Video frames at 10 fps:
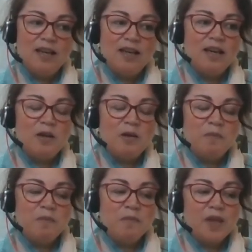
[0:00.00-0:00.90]

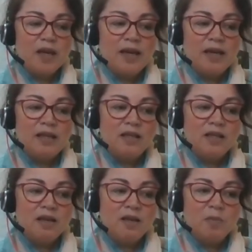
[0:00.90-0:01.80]
And
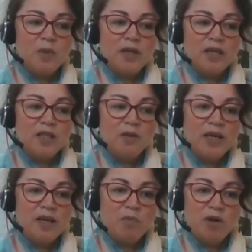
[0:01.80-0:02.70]
I applied to
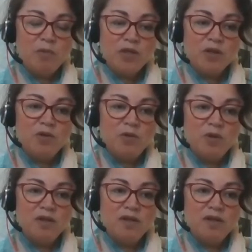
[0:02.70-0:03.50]
be a primary school